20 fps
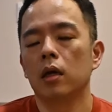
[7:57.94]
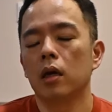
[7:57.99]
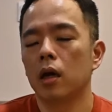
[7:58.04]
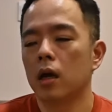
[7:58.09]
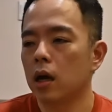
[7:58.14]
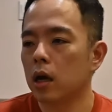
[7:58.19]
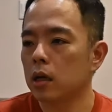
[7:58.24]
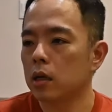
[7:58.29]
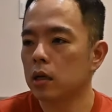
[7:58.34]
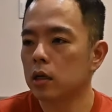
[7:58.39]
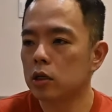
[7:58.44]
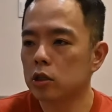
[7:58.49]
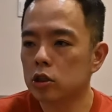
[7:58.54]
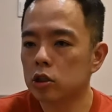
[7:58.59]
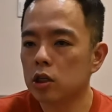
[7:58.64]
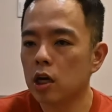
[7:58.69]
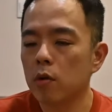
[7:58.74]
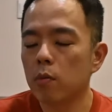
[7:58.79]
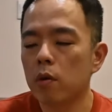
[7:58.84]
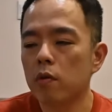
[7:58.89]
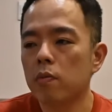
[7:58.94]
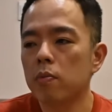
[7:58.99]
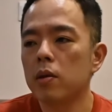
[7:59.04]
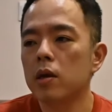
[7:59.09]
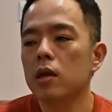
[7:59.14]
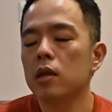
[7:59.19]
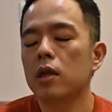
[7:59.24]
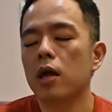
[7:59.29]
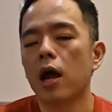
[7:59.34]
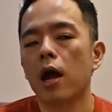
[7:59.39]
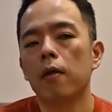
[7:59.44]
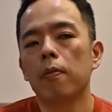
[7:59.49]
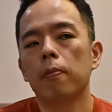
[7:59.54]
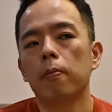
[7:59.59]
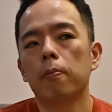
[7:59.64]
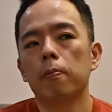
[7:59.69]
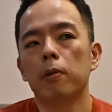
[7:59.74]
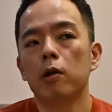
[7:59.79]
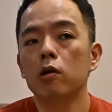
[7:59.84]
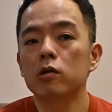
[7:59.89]
and he shared with me
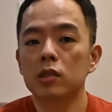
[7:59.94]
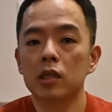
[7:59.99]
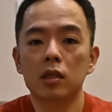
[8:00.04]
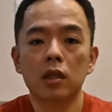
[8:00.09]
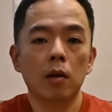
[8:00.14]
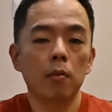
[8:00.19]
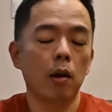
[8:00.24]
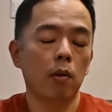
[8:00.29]
that because that time